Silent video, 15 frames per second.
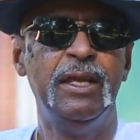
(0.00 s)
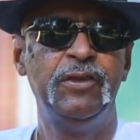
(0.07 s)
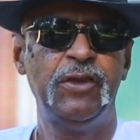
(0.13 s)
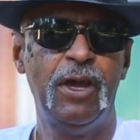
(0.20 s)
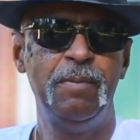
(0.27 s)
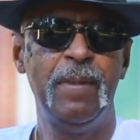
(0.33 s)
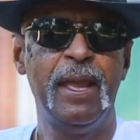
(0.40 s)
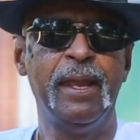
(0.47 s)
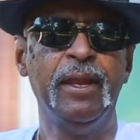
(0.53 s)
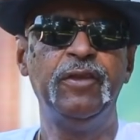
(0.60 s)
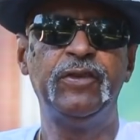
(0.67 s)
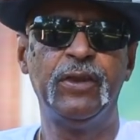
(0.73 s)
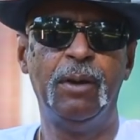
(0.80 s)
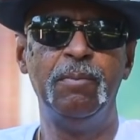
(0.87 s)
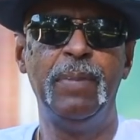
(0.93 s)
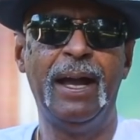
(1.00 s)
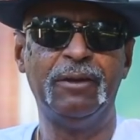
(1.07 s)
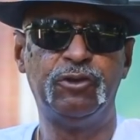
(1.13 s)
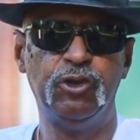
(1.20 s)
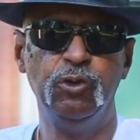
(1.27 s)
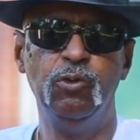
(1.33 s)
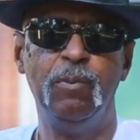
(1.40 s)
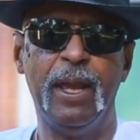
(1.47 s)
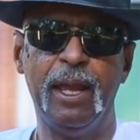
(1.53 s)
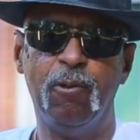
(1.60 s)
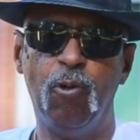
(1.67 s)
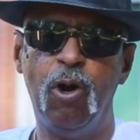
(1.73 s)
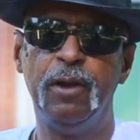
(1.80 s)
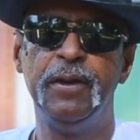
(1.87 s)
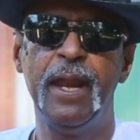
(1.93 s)
say, man, it's something about you,
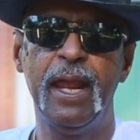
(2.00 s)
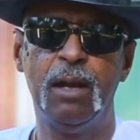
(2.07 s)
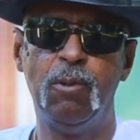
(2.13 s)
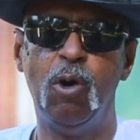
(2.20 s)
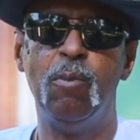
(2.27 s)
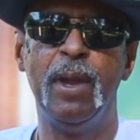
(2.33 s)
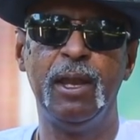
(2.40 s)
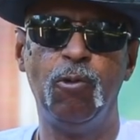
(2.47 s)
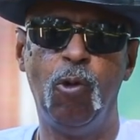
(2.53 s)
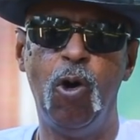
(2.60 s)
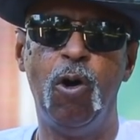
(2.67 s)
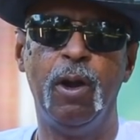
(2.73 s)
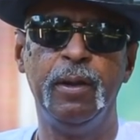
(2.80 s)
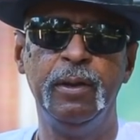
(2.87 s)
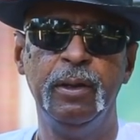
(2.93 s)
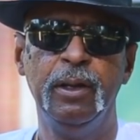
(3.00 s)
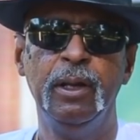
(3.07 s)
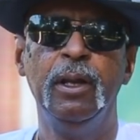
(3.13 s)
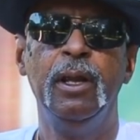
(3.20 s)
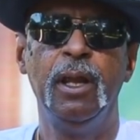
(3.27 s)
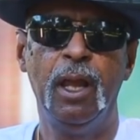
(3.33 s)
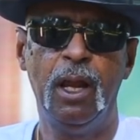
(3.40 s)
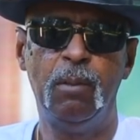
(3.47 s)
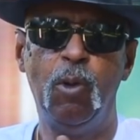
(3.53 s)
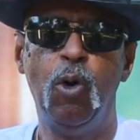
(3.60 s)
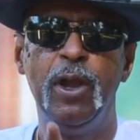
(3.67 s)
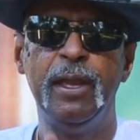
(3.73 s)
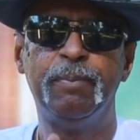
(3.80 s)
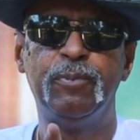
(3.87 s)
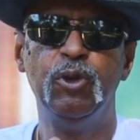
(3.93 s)
man. One day I'm going to make warden, and I'm
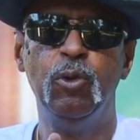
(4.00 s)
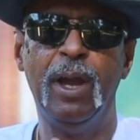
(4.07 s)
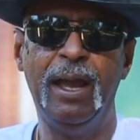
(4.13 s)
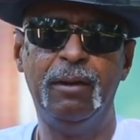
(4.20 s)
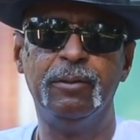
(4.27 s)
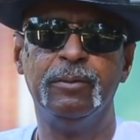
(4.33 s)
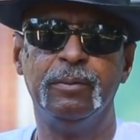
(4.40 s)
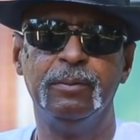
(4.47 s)
going to help you out.